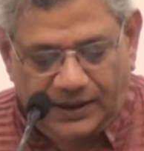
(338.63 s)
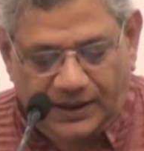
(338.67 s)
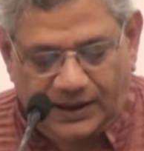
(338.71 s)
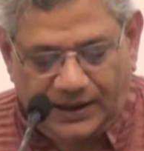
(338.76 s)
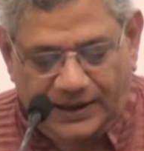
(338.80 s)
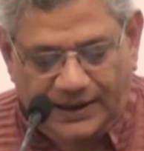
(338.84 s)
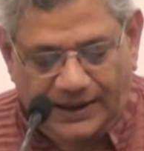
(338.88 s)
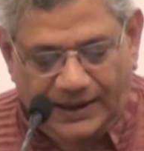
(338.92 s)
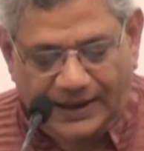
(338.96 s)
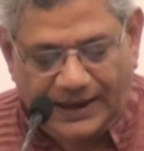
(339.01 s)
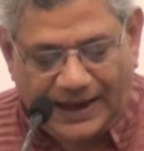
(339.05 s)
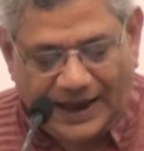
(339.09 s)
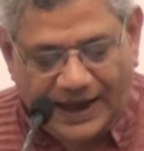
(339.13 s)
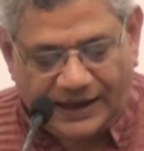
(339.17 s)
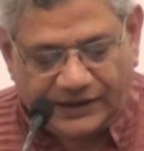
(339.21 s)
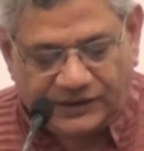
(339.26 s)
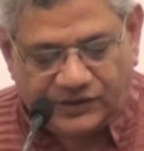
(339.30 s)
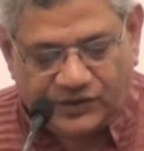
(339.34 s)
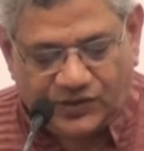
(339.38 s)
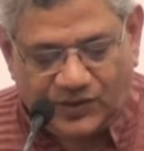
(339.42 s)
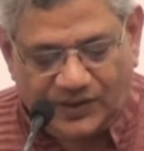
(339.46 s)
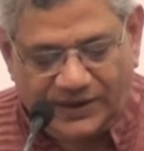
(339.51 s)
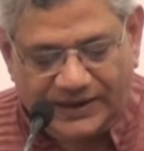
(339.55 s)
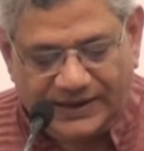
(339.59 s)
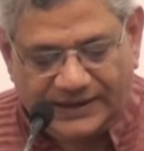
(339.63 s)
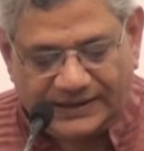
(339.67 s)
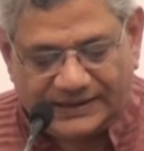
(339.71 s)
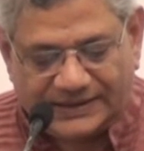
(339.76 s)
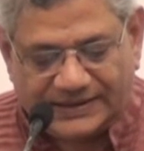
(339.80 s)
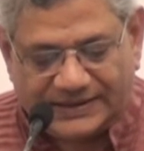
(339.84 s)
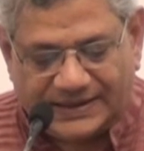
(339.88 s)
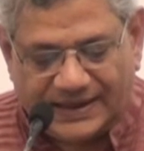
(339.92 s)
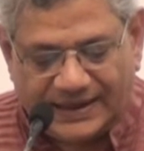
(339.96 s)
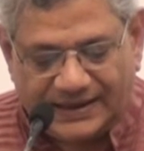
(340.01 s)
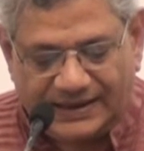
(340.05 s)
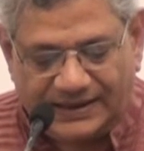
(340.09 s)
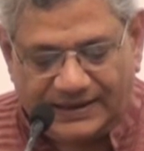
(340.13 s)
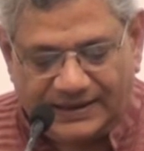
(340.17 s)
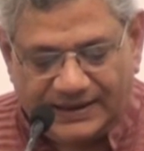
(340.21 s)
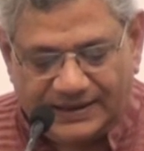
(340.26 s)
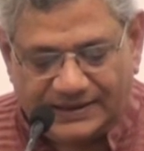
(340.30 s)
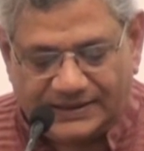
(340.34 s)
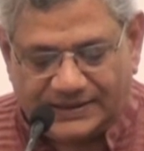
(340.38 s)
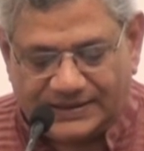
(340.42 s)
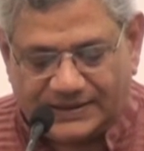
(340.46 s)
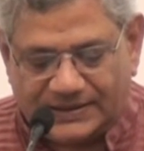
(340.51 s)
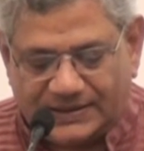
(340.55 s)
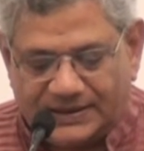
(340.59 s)
he actually said
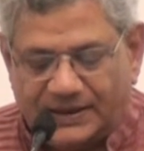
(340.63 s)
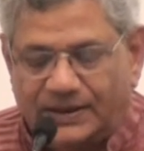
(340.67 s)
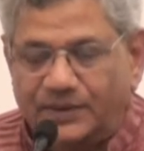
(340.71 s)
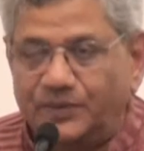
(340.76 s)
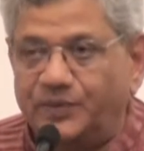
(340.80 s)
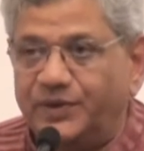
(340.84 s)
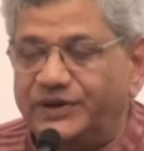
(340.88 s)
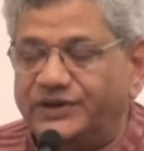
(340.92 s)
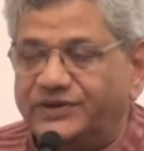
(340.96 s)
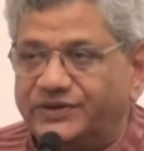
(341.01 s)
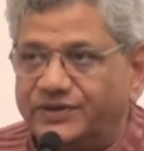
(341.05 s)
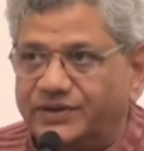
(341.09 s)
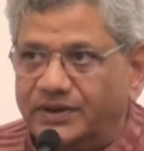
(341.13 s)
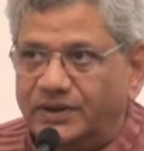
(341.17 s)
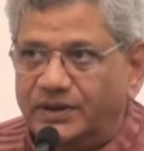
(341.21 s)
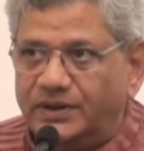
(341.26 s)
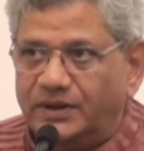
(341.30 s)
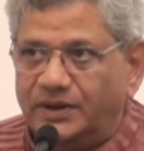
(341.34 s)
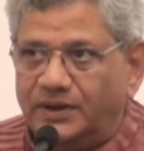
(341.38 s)
this, which